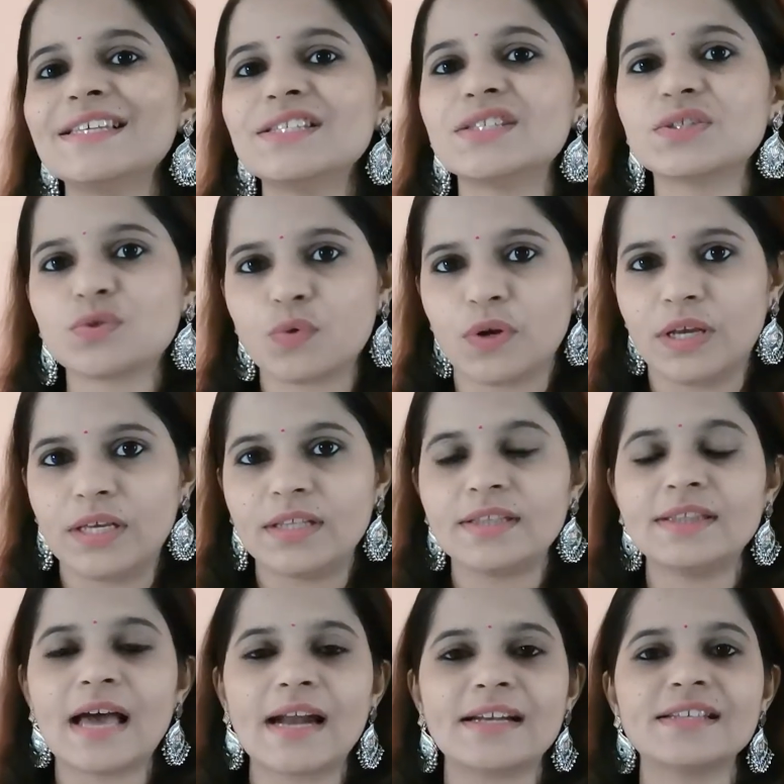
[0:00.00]
these
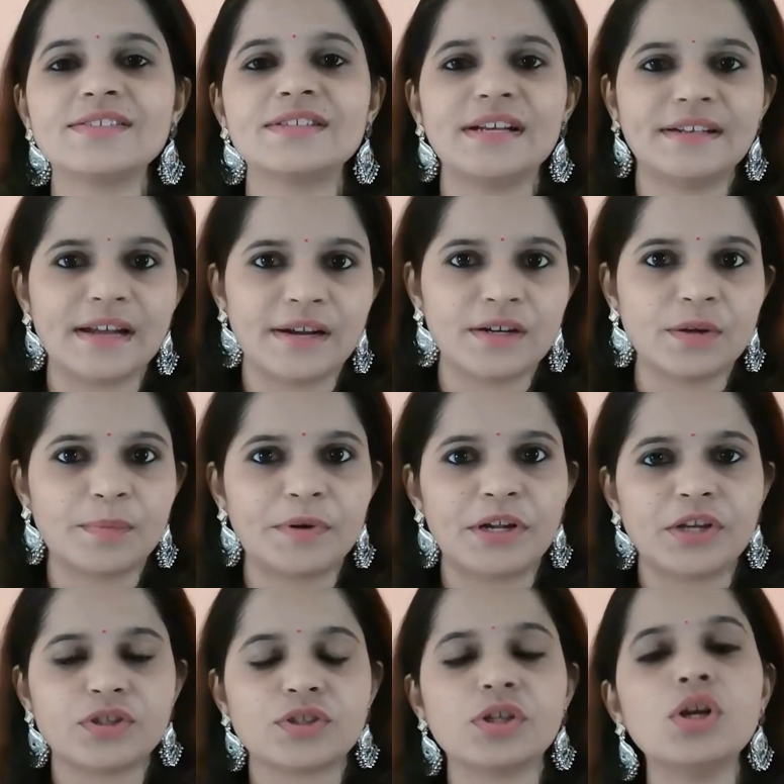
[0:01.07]
3, that is data
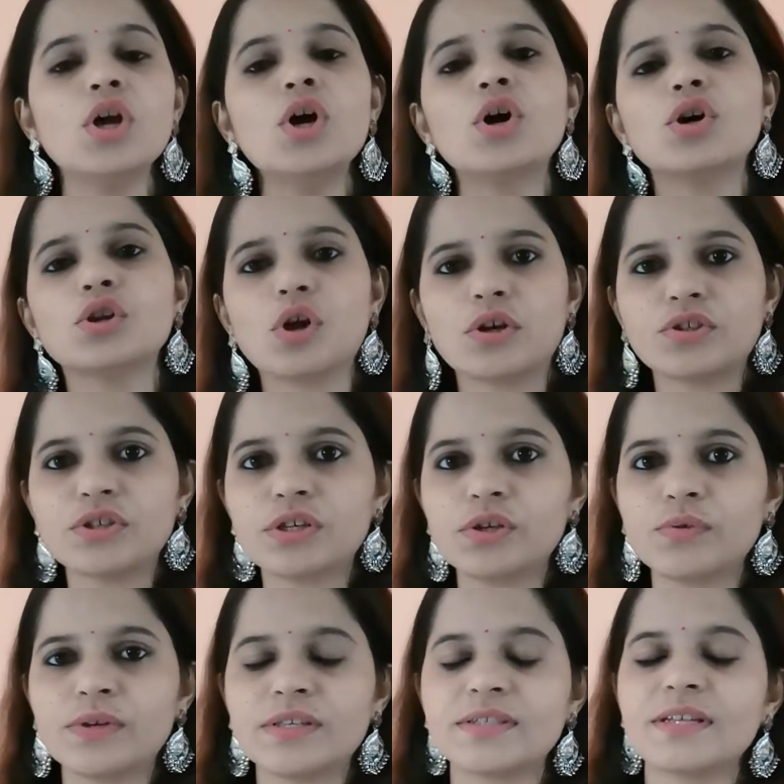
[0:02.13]
interpretation,
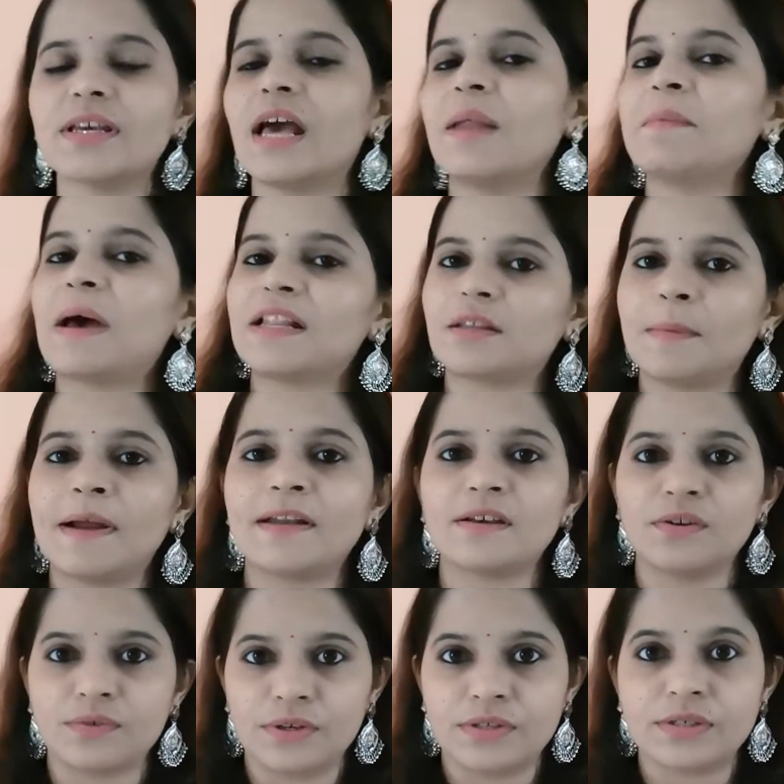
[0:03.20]
logical reasoning and
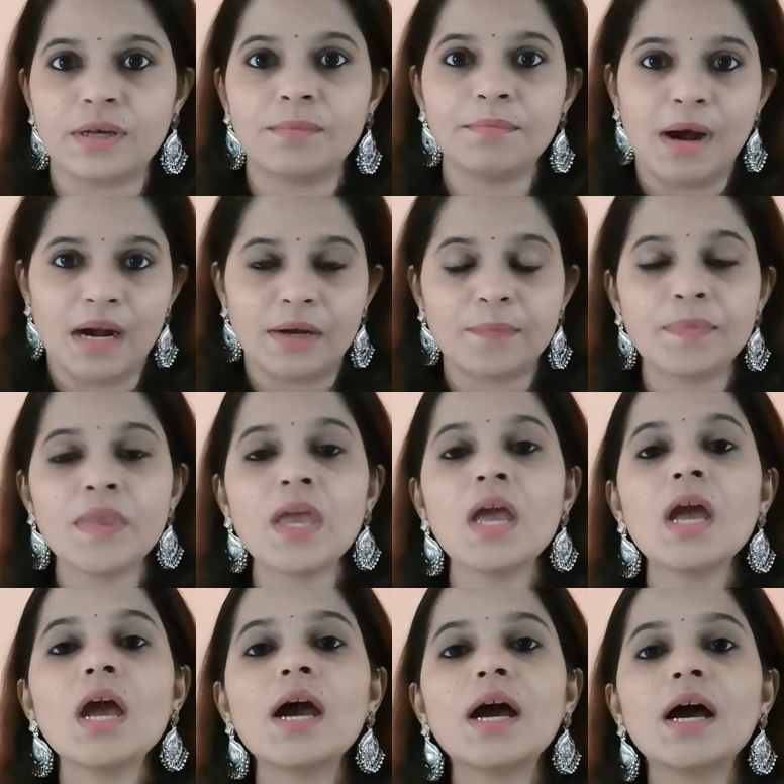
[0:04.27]
mathematical reasoning. But
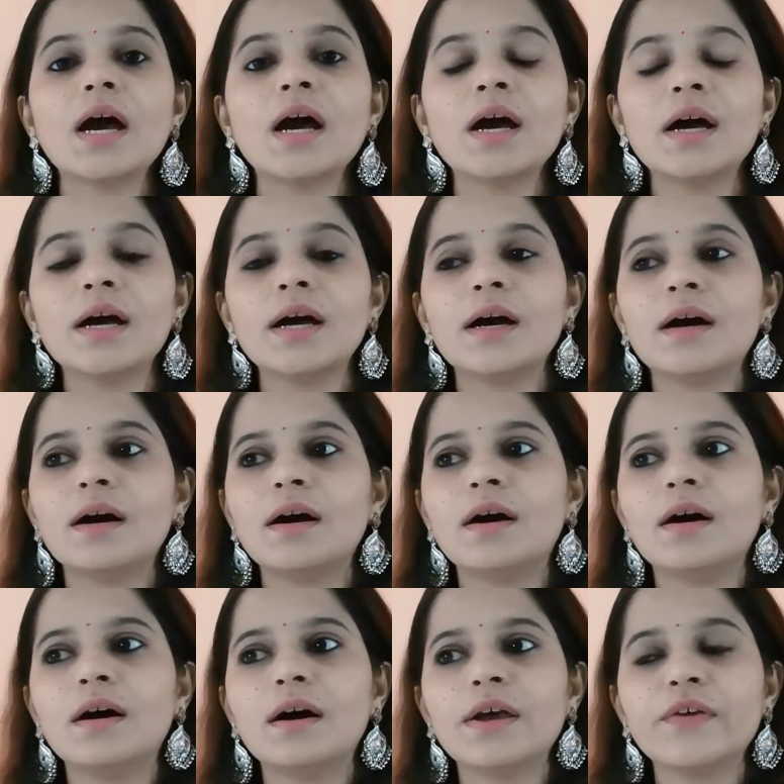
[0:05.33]

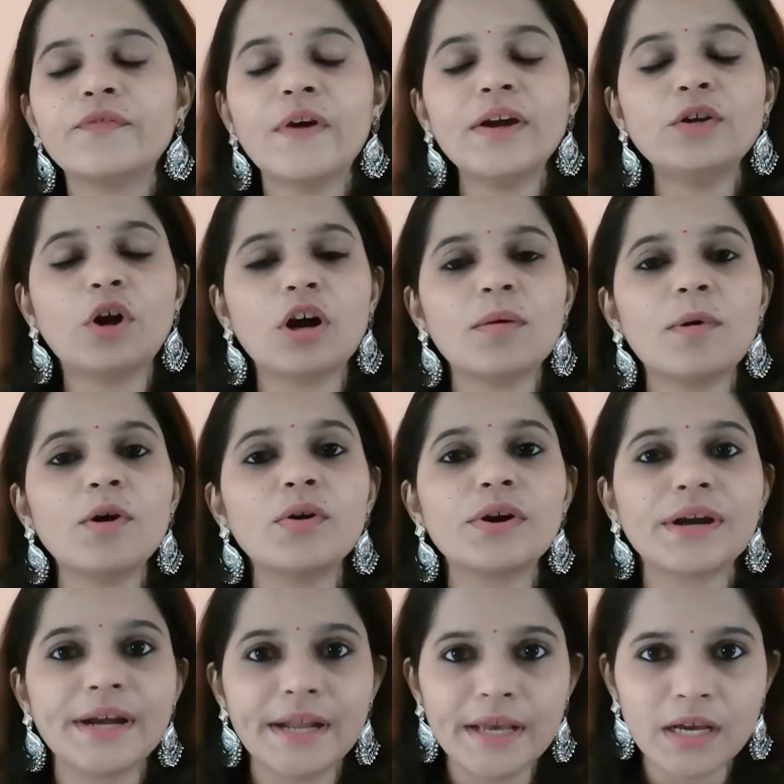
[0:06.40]
if I talk about
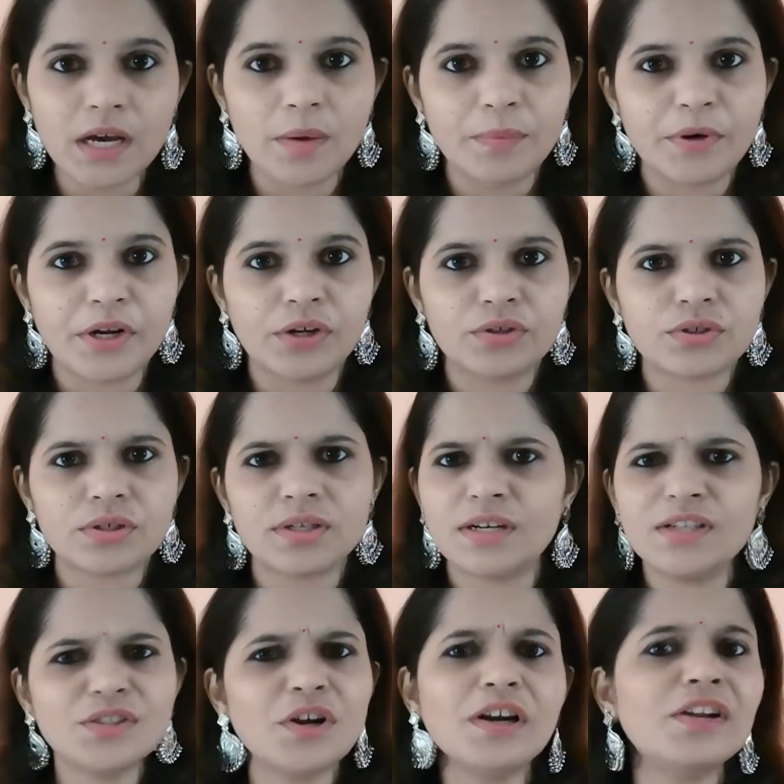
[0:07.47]
reading
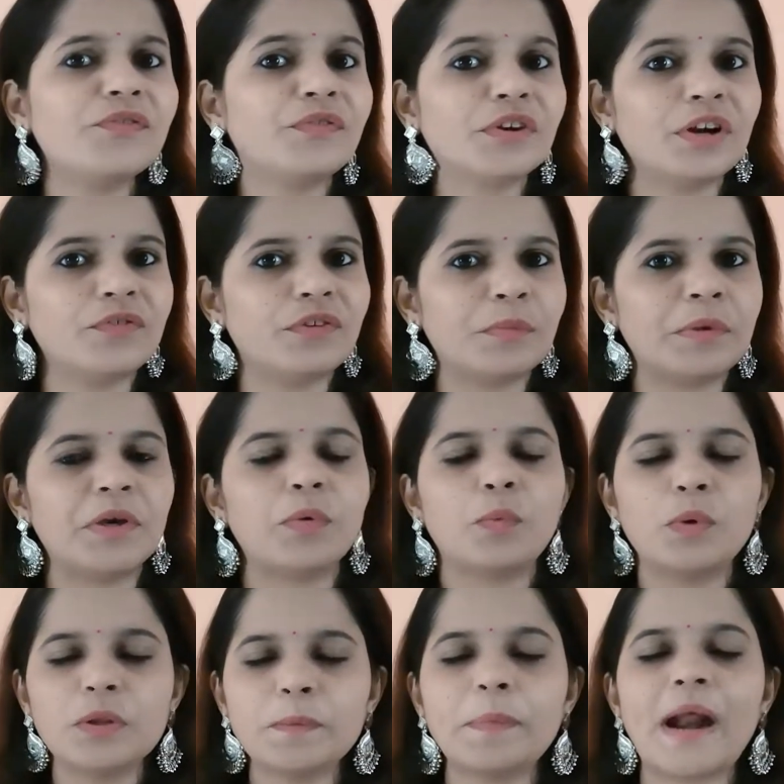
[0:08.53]
comprehension, it is not difficult for me.
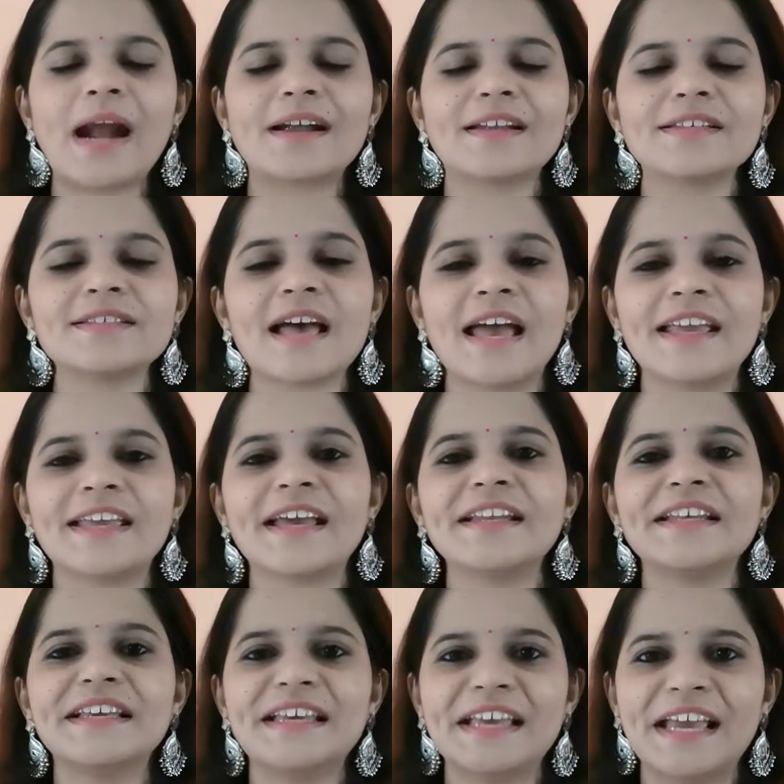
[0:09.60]
With practice, I
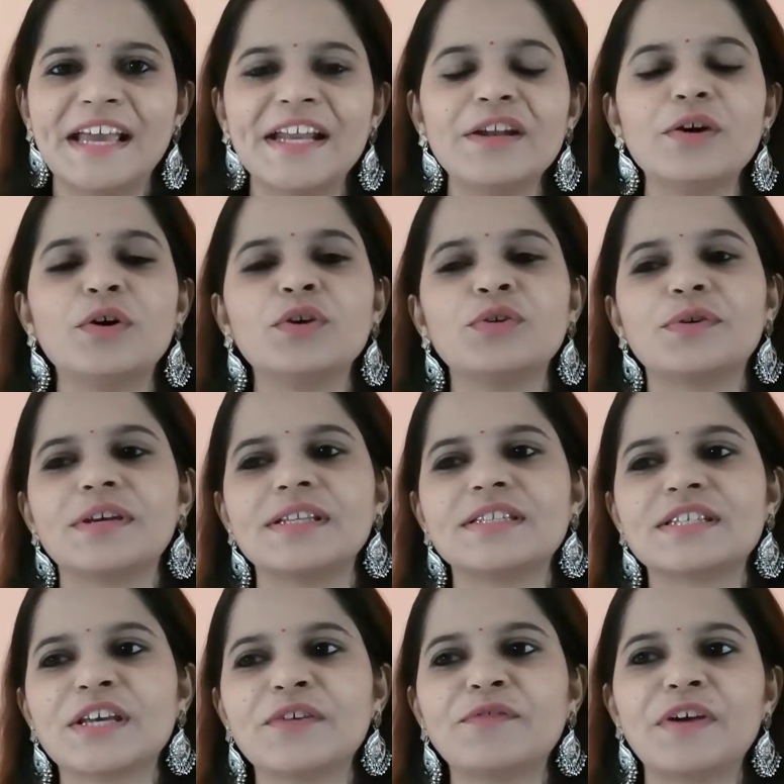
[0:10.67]
can gain, you
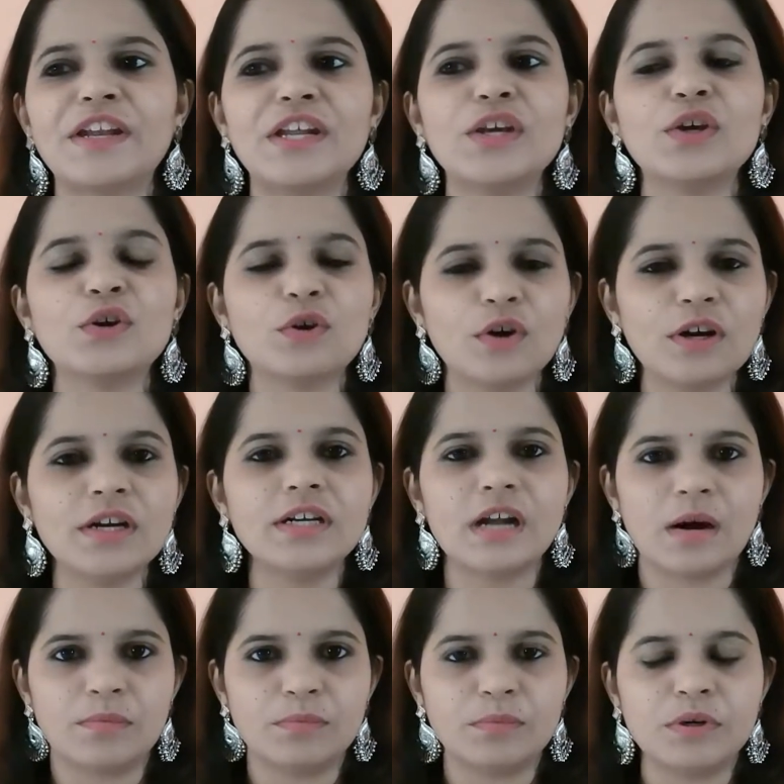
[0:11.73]
can say, very good
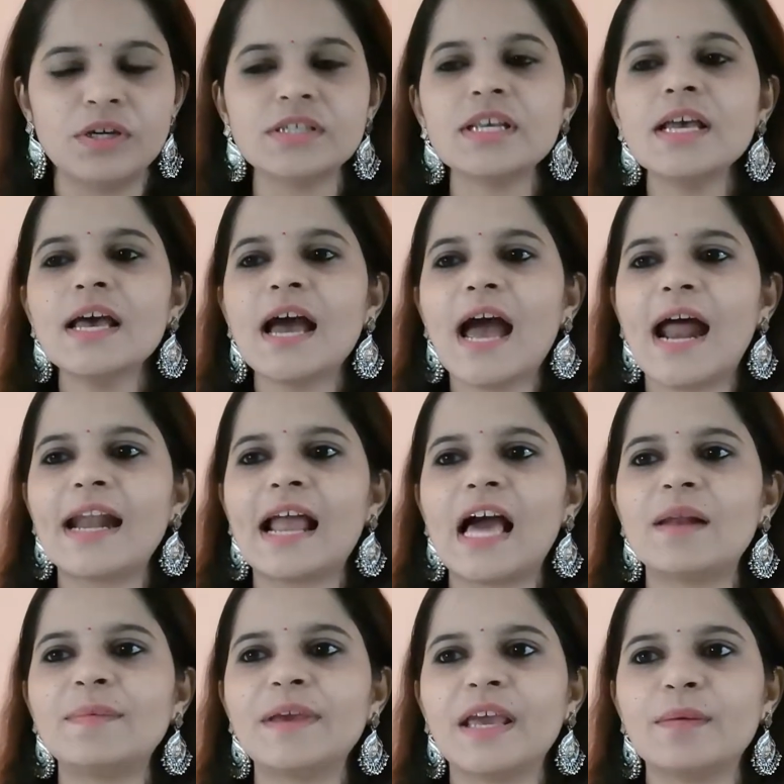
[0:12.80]
numbers, and
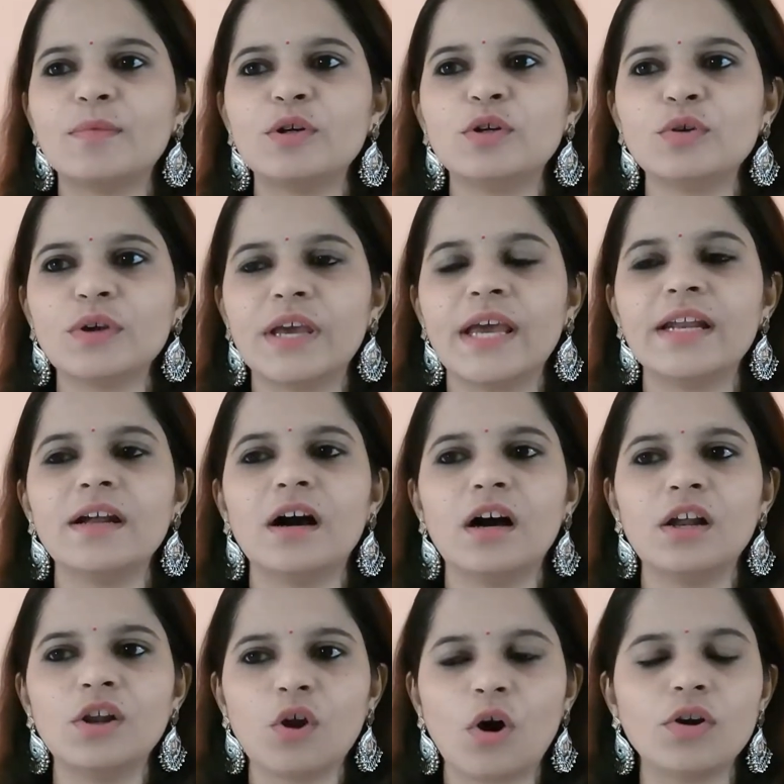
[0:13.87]
I'll be able to gain
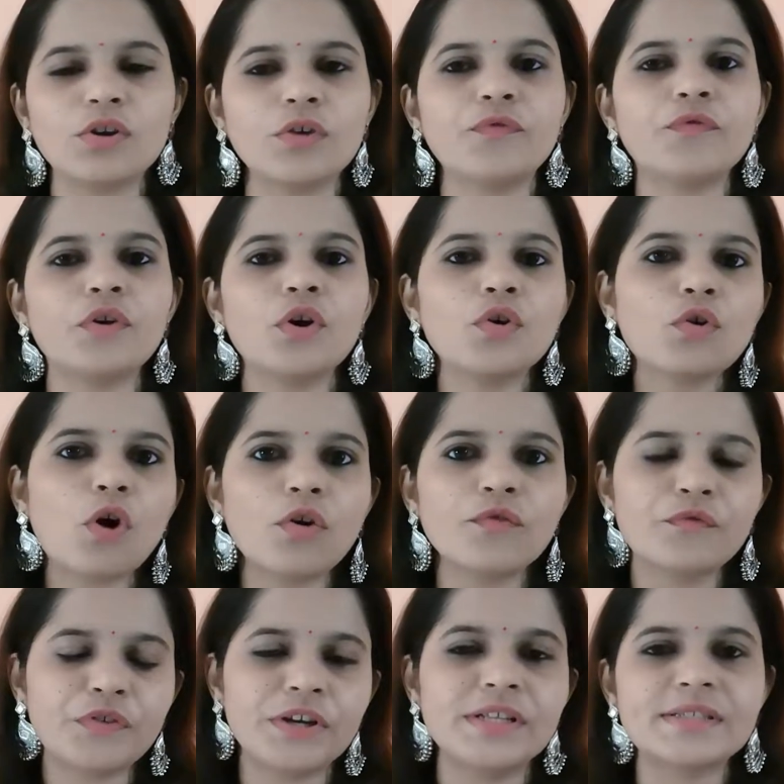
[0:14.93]
a lot of
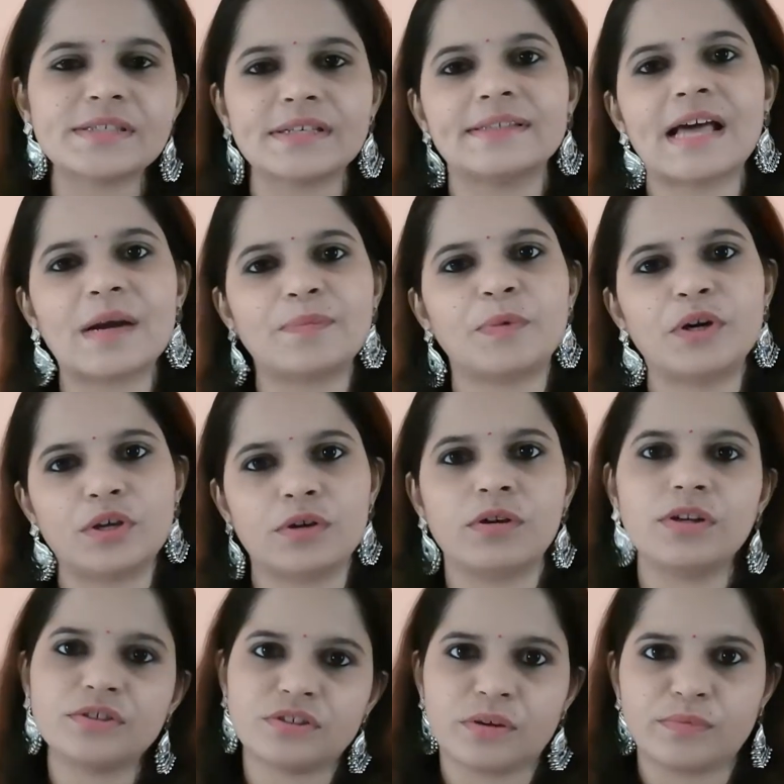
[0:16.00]
confidence in that
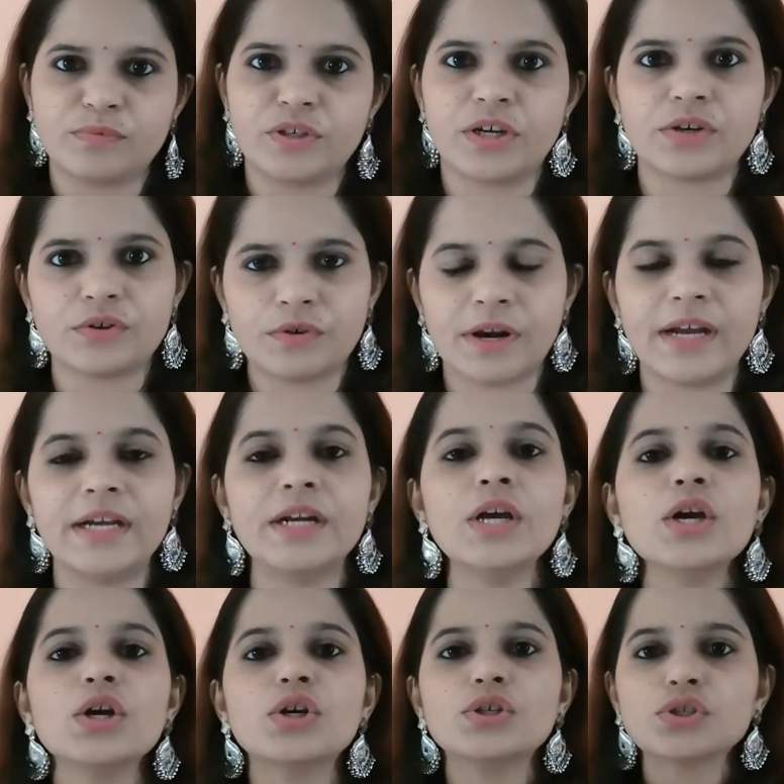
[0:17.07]
particular subject,
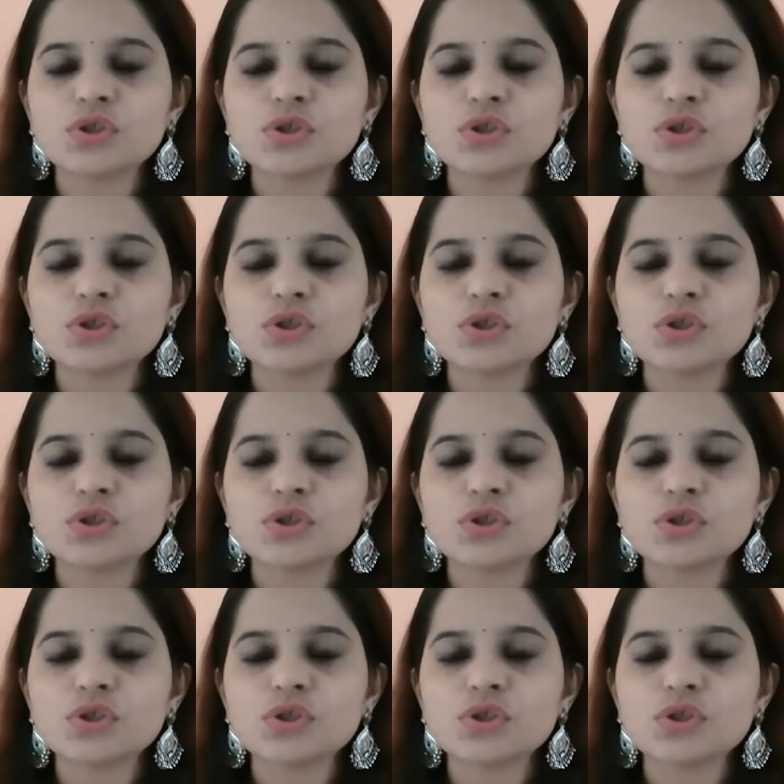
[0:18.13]
right?